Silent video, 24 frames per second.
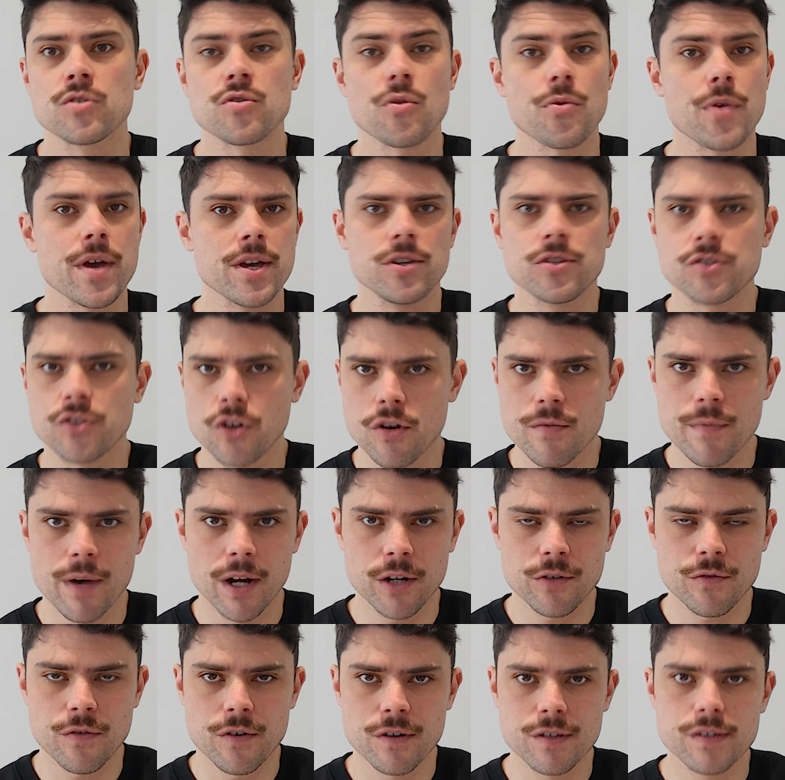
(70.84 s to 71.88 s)
So thank you so
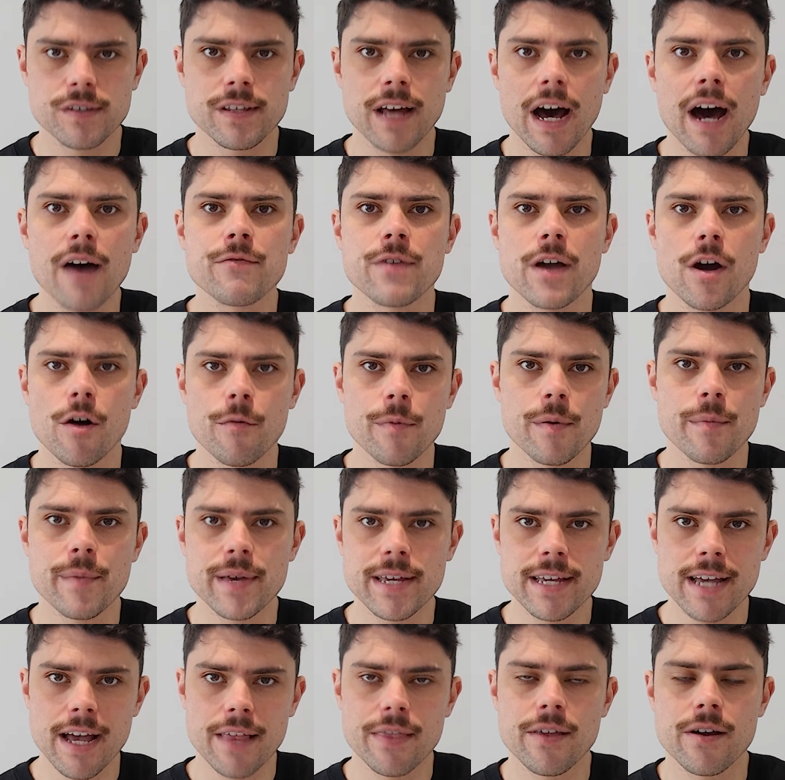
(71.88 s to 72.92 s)
much for a start for helping me
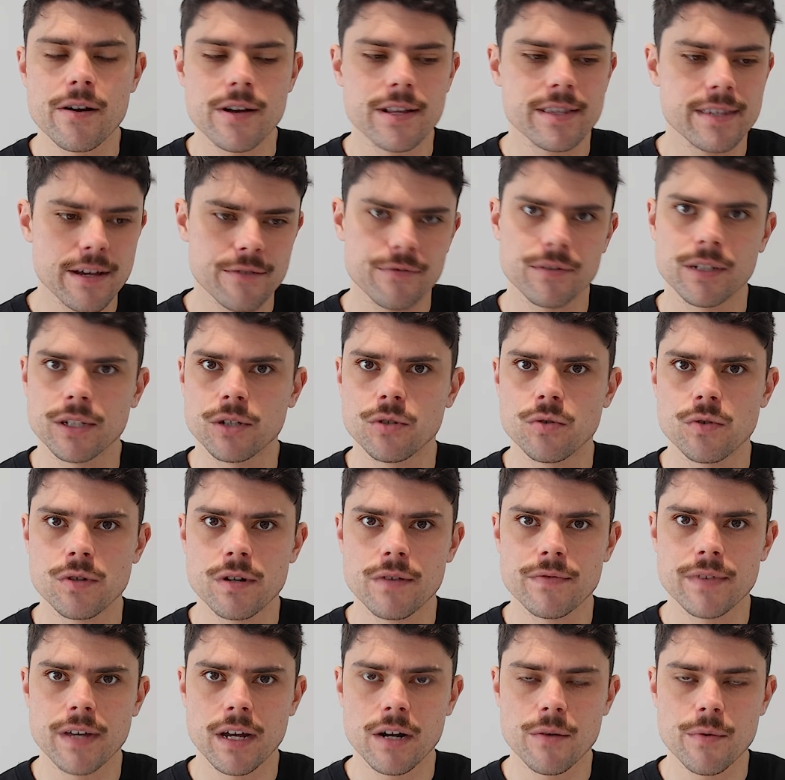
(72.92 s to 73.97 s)
get there. I definitely couldn't
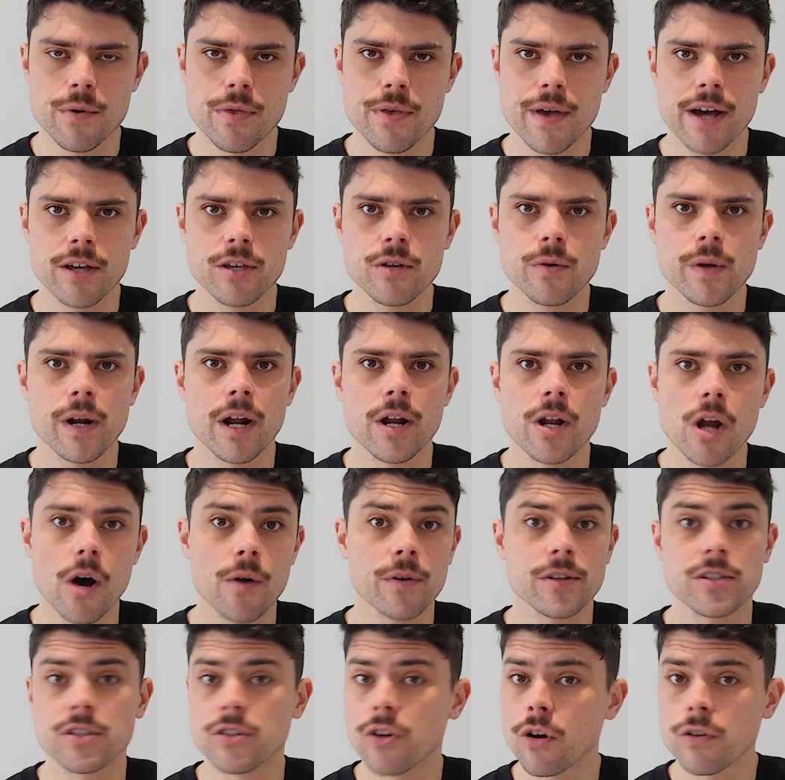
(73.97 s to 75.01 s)
have done it without you. And I know
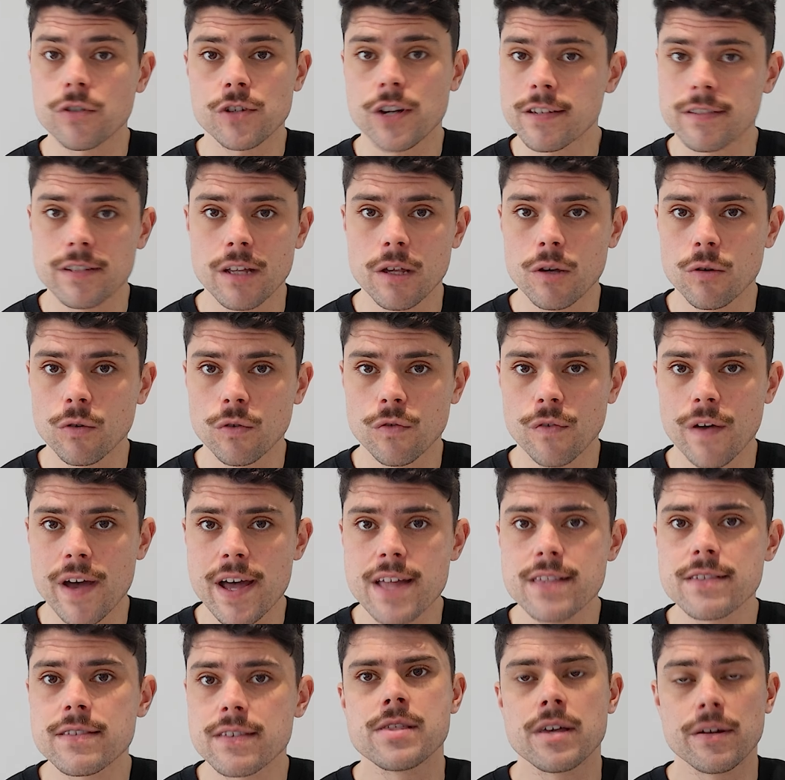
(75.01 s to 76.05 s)
it's not just Eagles
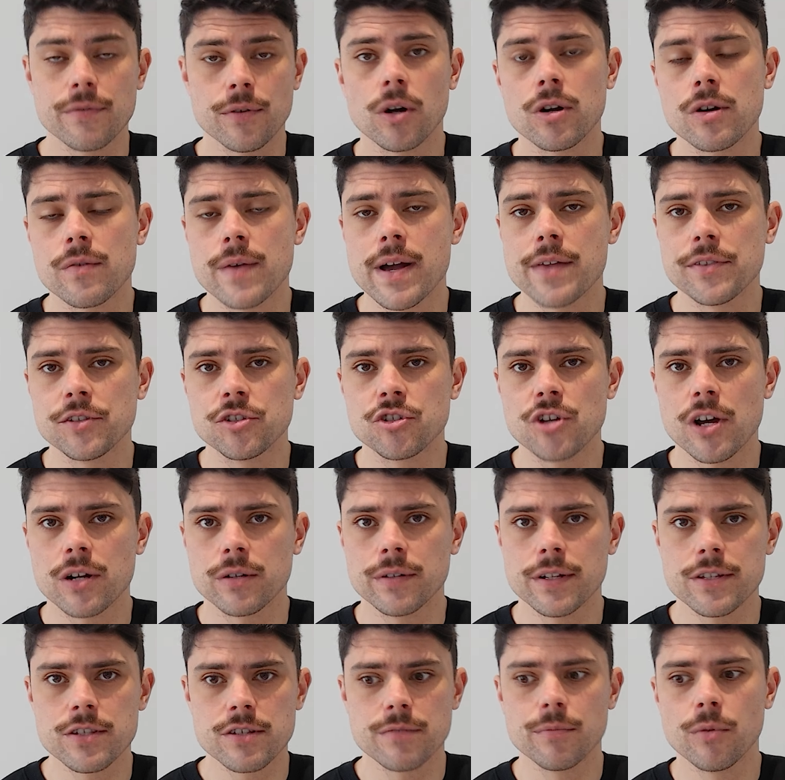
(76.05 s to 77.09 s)
fans that have gotten around this
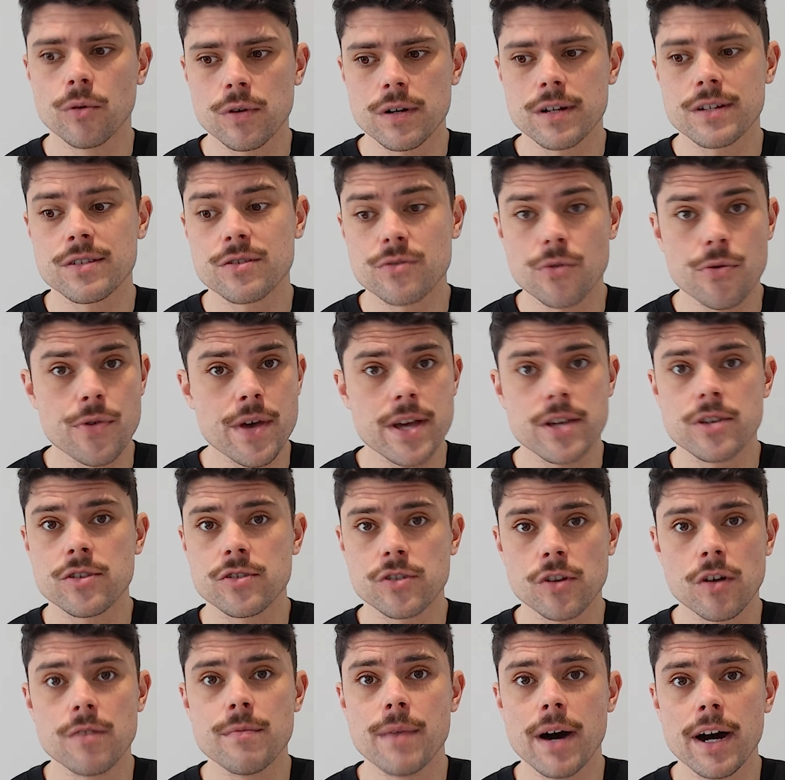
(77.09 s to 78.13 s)
channel and supported it. So thank you
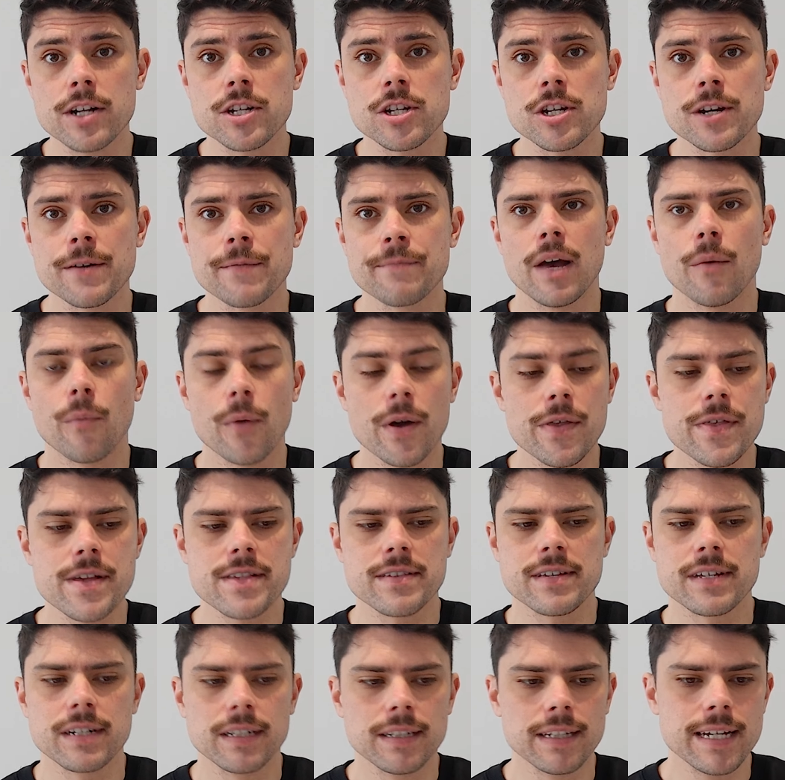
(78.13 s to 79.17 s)
so much. And where
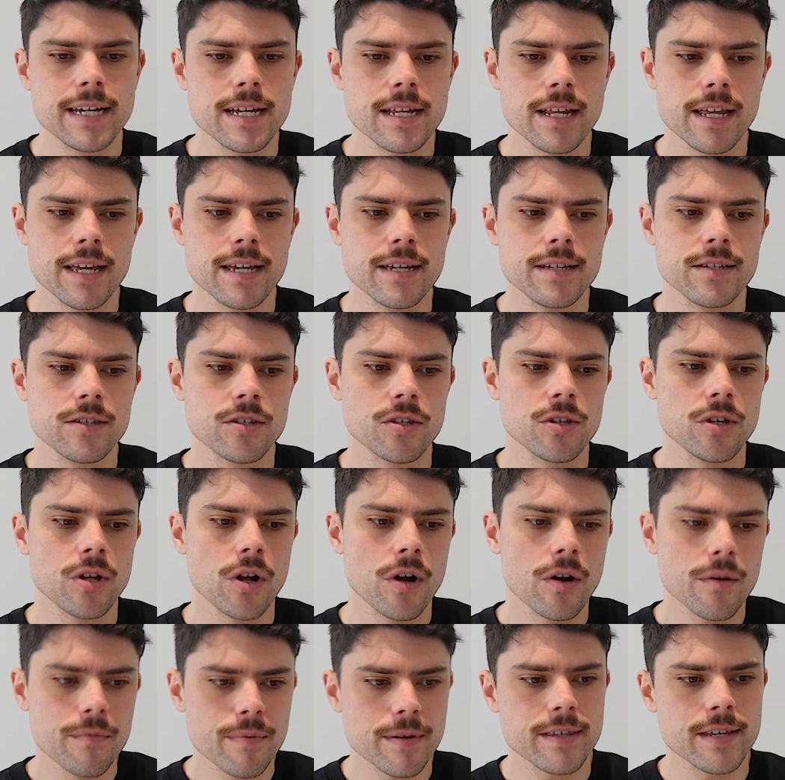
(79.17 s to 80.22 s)
that's going to lead is, you
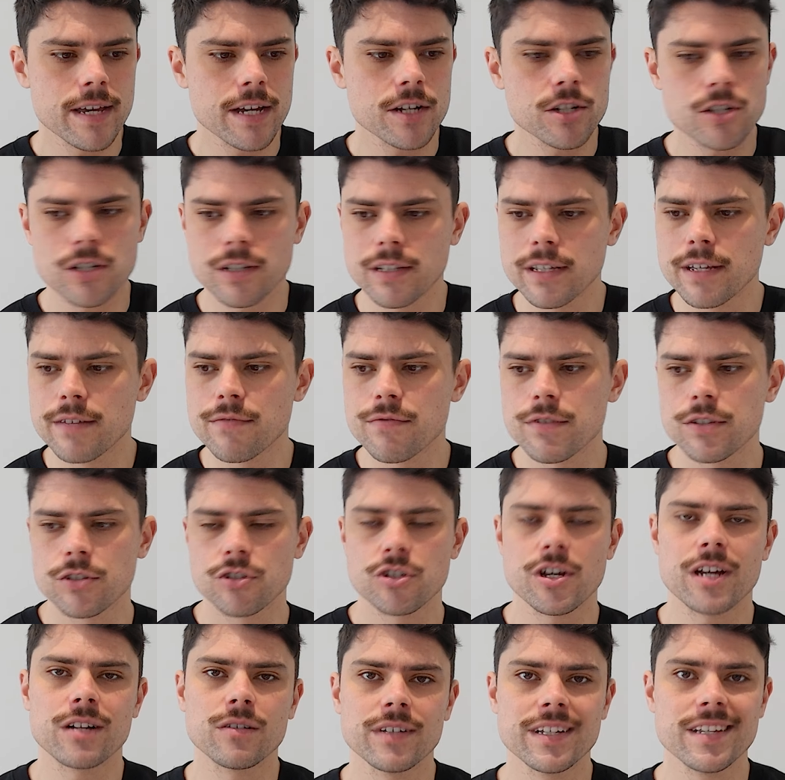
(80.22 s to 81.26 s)
know, potentially if this
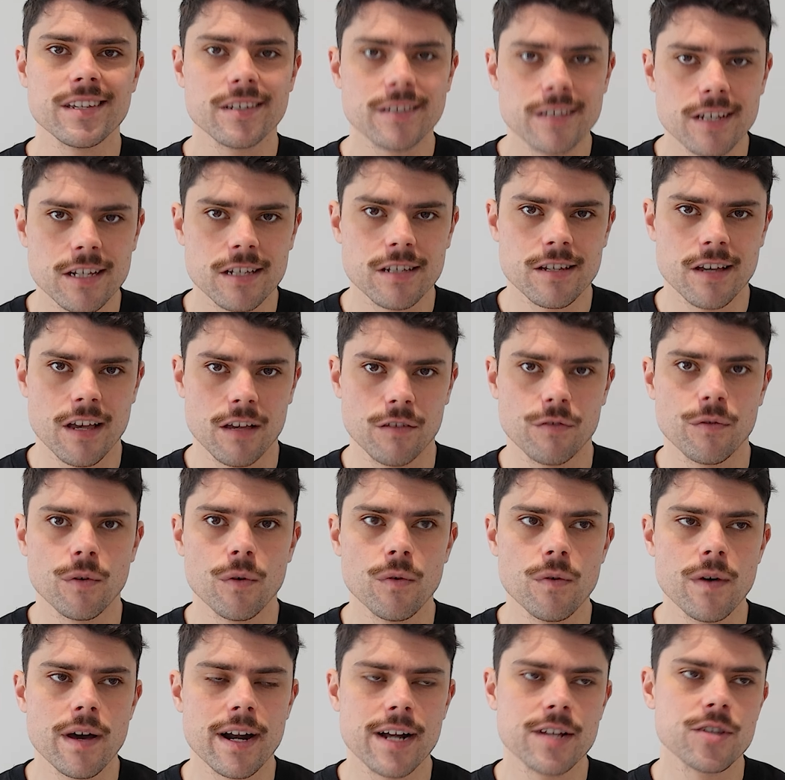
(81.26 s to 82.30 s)
channel is
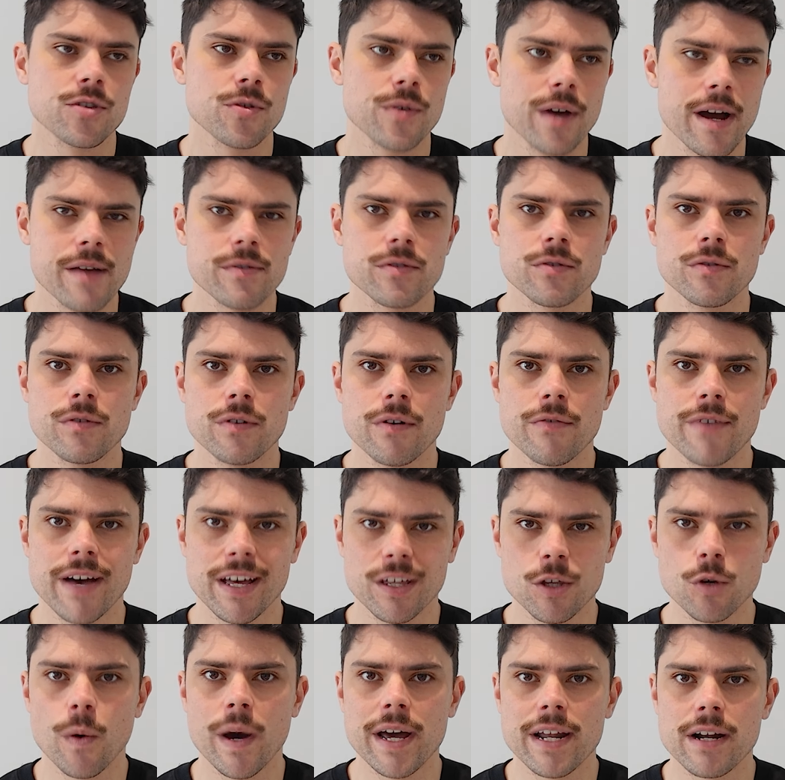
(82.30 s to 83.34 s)
successful, and I do have to
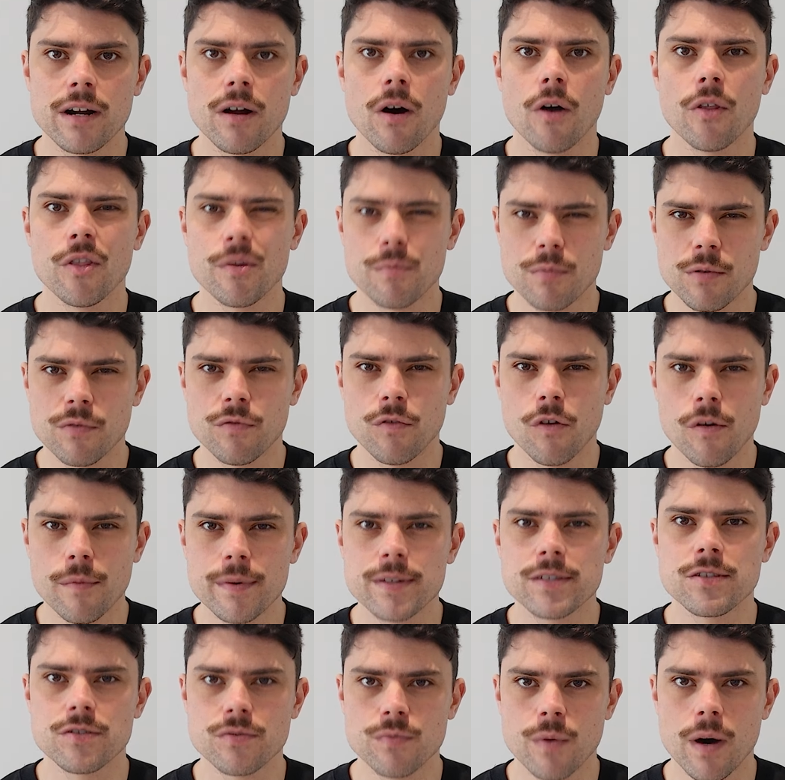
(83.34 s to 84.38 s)
evaluate it on the
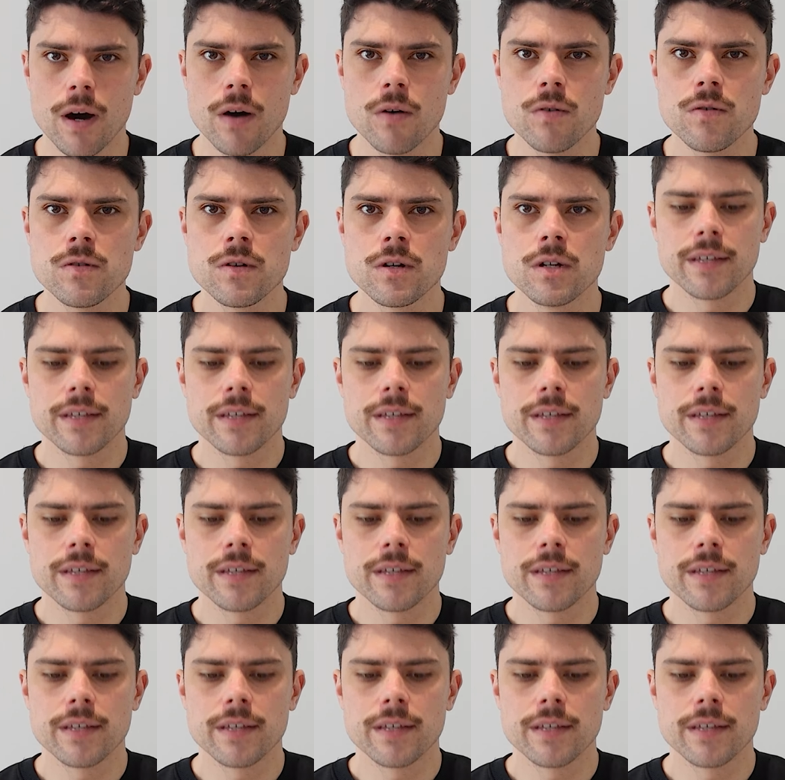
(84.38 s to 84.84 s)
performance as well,